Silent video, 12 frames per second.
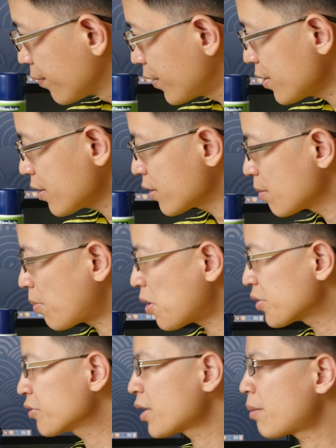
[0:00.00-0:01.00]
This is the
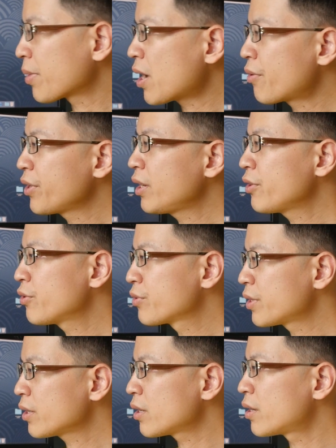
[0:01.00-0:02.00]
bottle that I'm currently
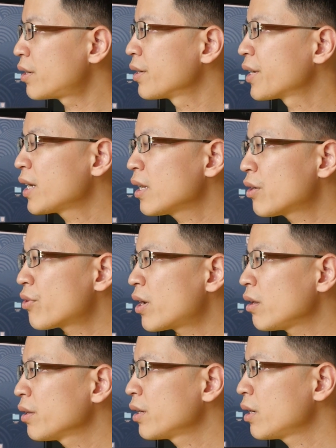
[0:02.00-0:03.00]
using, the Daily
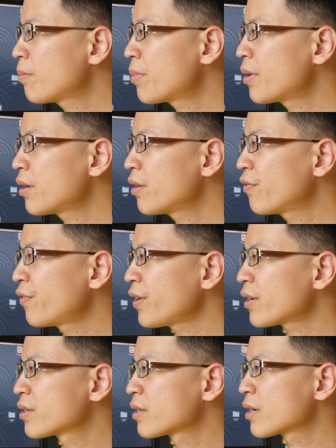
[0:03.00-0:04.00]
Raleigh
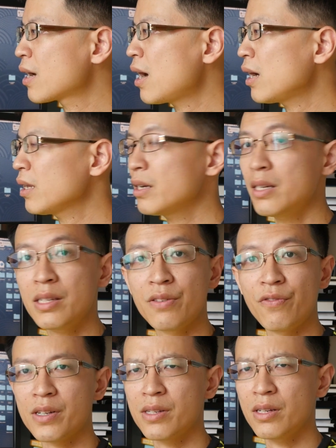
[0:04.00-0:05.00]
Perfects Colorless
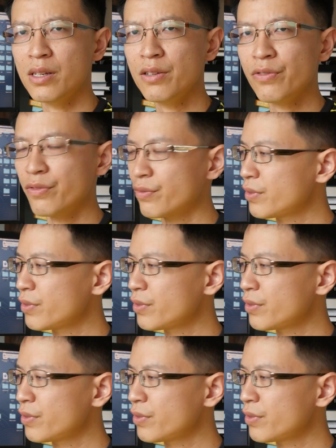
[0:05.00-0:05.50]
Fixative.